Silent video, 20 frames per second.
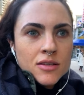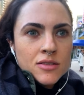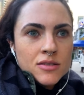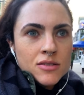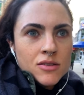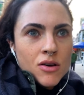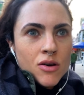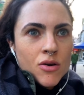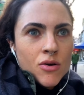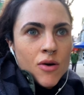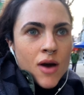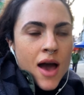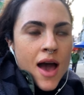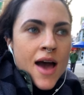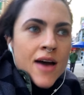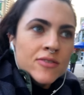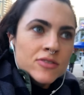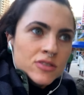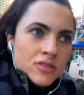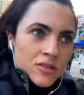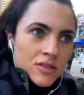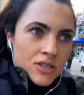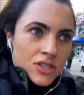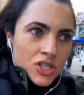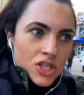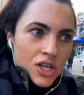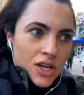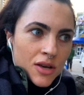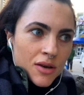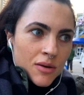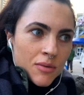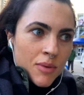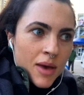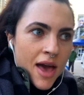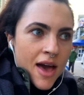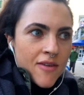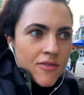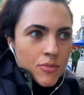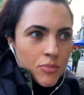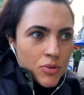So after the gym, I
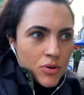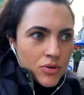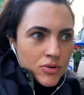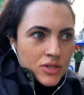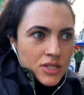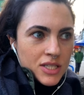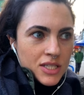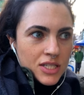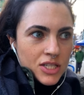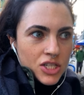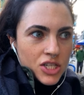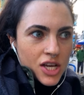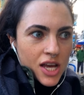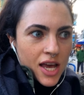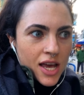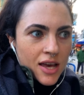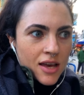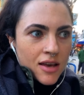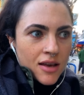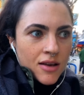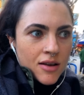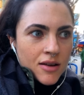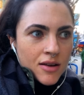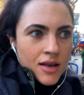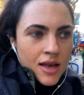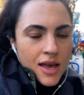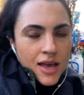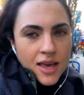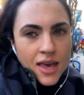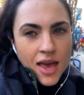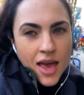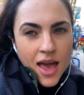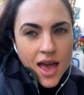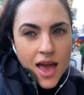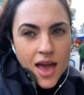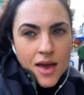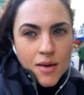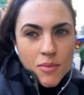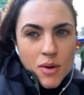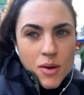have a protein shake,
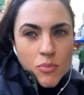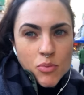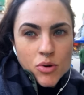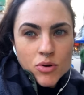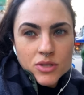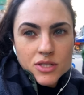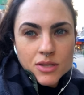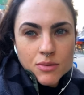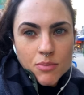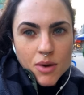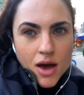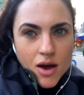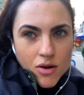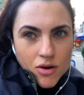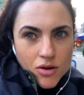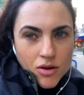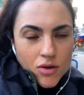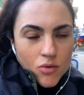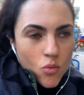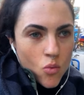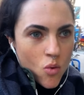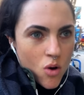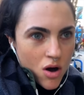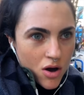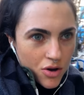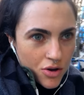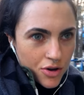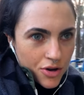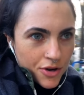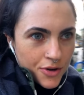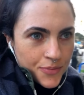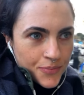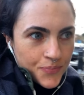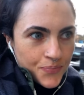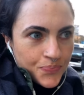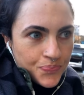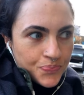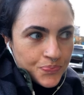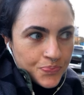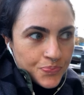aka my protein powder and water,
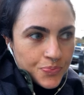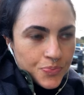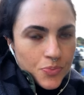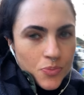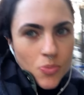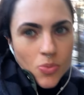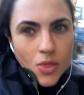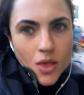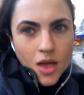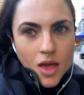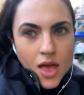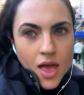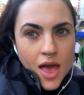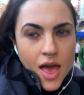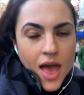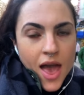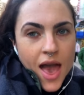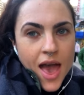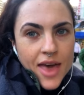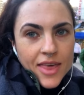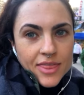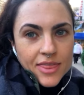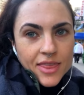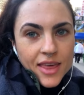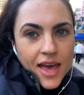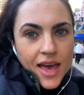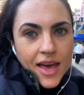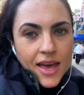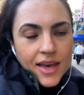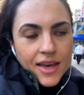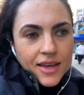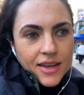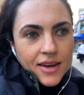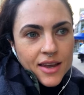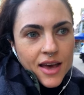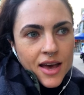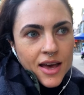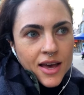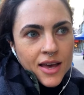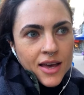and then
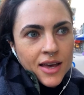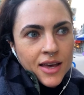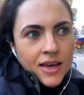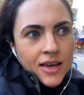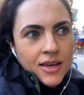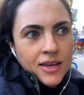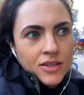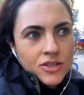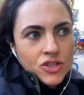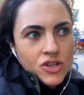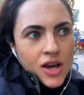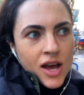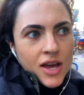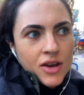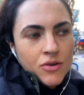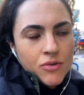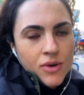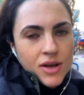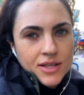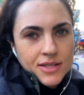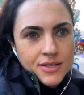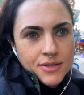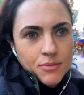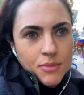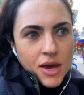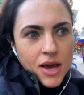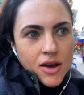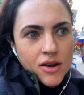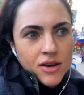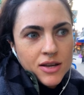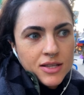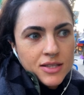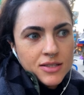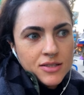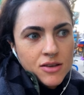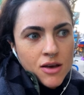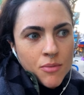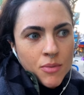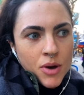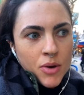I try to run some errands on